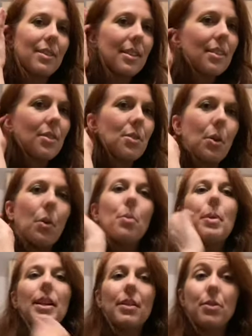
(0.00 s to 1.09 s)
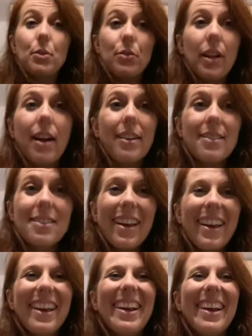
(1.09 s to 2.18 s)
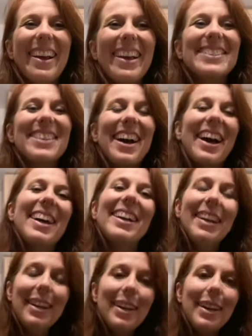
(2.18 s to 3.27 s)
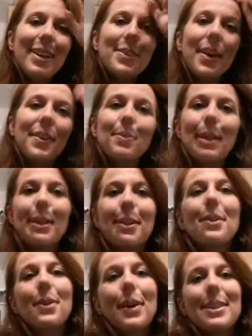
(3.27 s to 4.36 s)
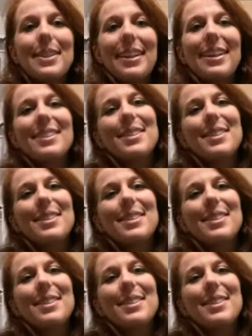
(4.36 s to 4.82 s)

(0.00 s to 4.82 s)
in so many fruit flies and it drives me a little crazy.